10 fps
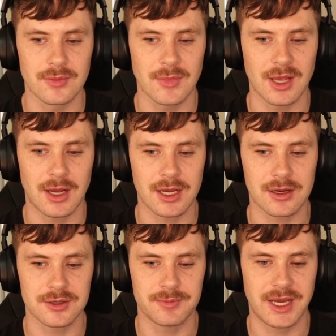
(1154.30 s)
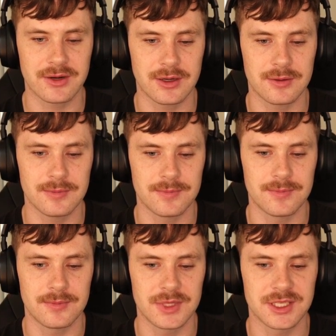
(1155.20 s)
high contrast background,
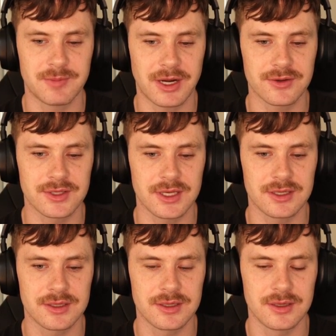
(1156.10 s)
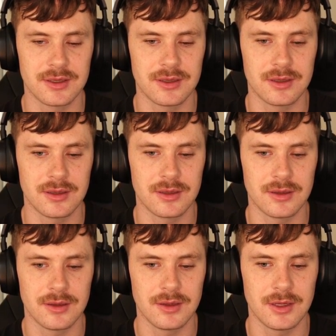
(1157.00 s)
spider sense,
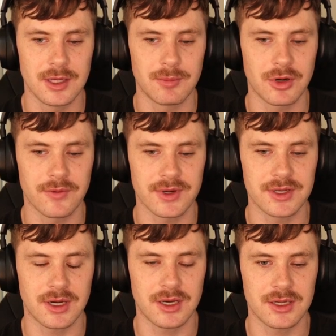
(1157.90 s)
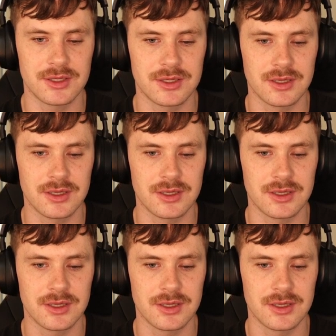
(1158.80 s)
perfect dodge,